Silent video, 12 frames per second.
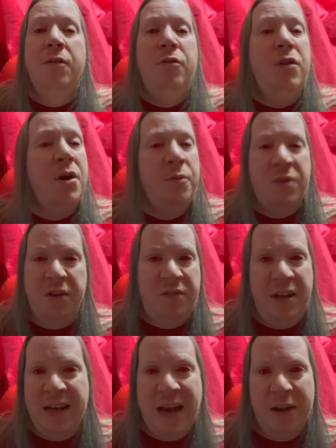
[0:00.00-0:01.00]
No
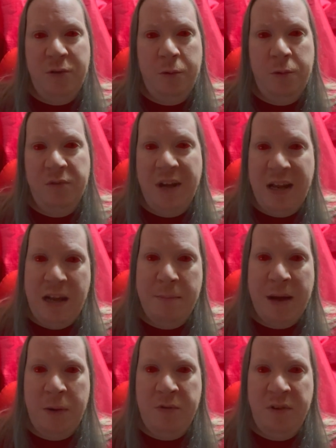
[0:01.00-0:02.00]
dusty castles in the
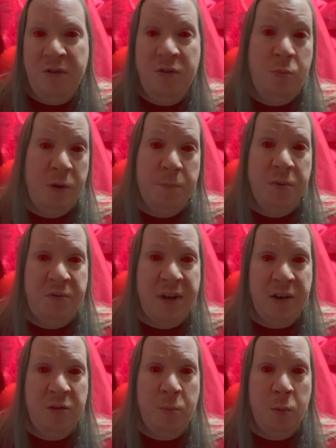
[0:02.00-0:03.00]
mountains with
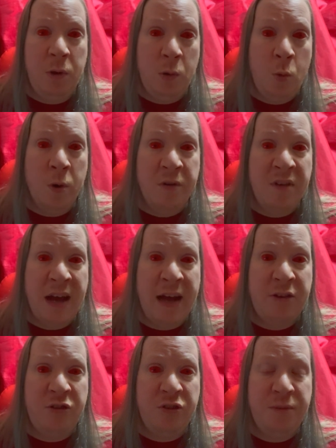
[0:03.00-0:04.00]
predictable lore
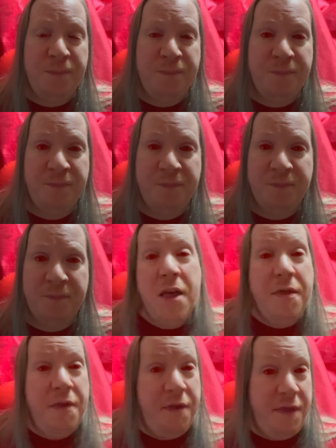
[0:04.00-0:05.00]
attached.
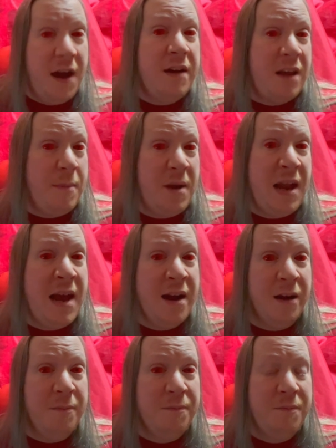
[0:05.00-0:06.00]
They're
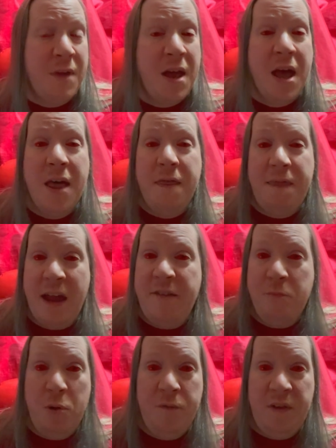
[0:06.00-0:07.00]
debonair.
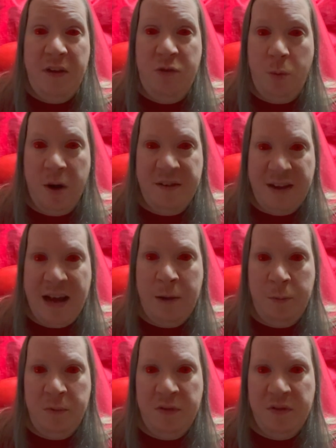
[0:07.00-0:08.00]
They've moved into our
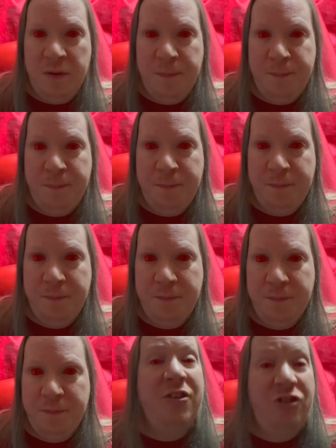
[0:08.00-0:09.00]
towns.
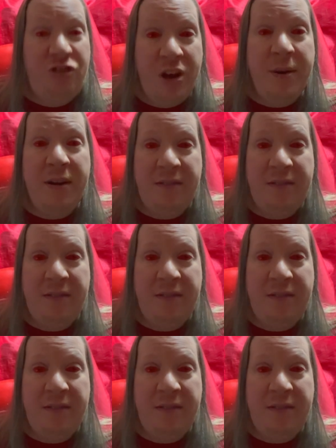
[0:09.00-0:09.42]
Jerry